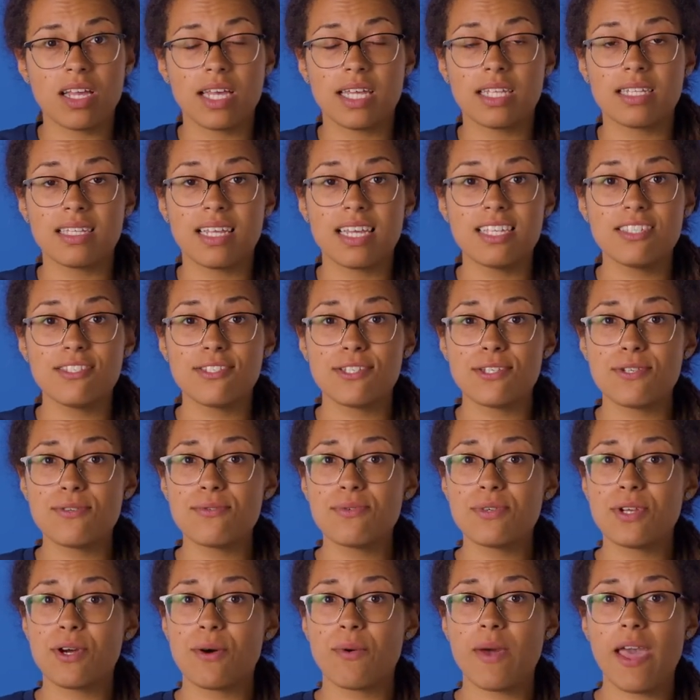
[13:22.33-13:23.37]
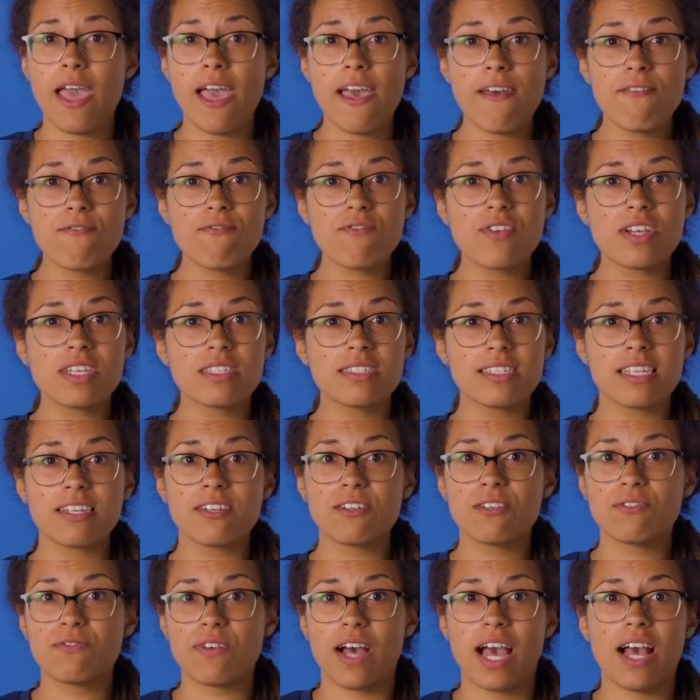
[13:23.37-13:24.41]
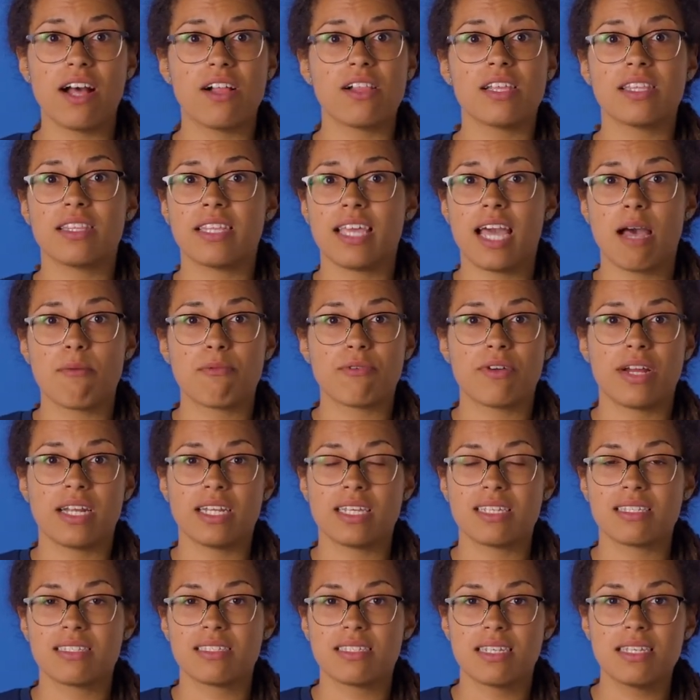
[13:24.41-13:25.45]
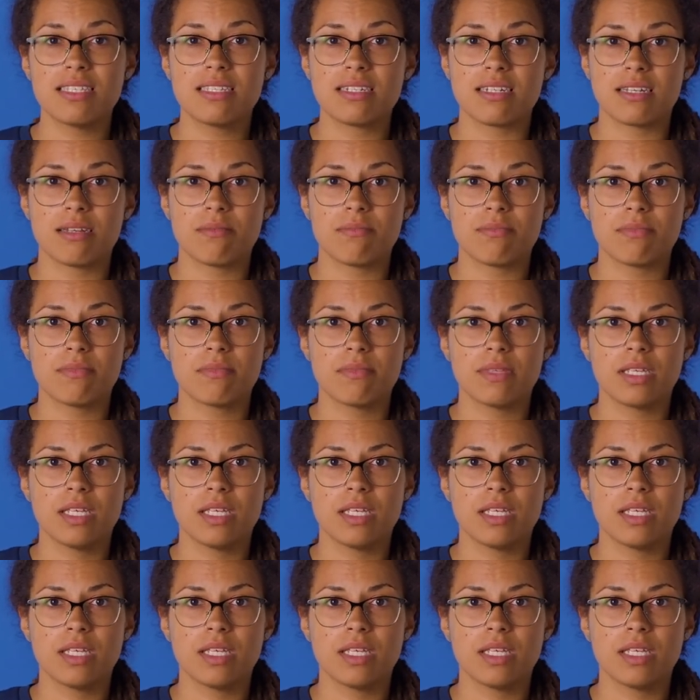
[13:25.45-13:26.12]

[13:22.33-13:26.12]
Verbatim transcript: unless you know every single file in the operating system.